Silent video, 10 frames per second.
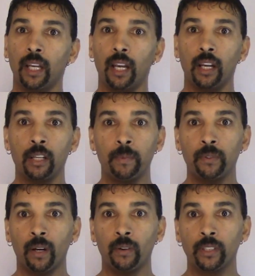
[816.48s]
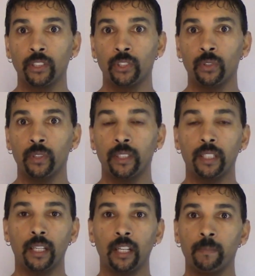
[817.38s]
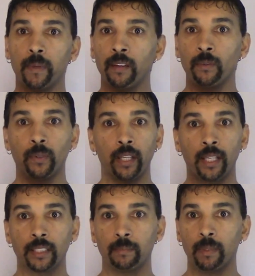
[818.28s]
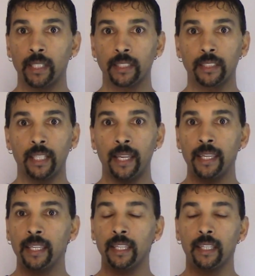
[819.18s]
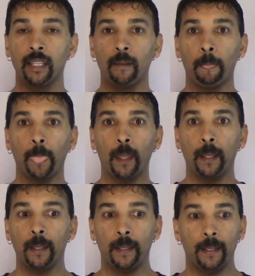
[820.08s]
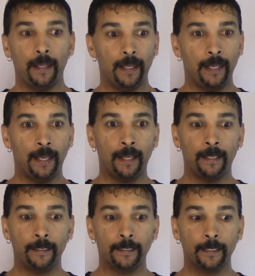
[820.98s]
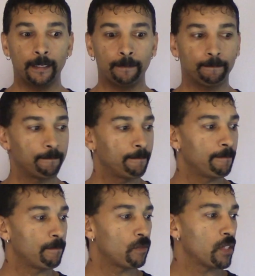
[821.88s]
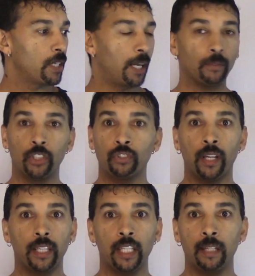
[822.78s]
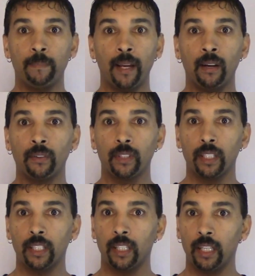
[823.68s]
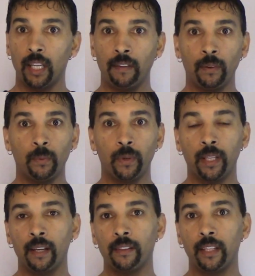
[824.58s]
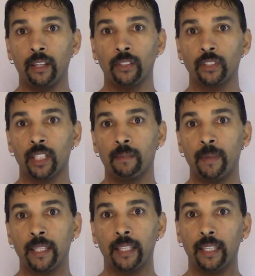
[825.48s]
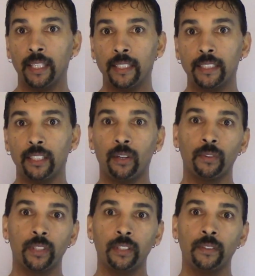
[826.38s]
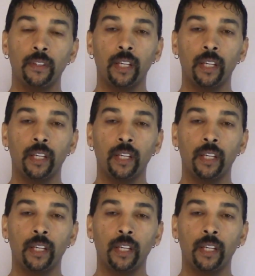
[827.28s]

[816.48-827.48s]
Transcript: I hope you all enjoyed. I hope everyone has a blessed day, and I'm just trying to help out everyone out there, trying to make it easy on you.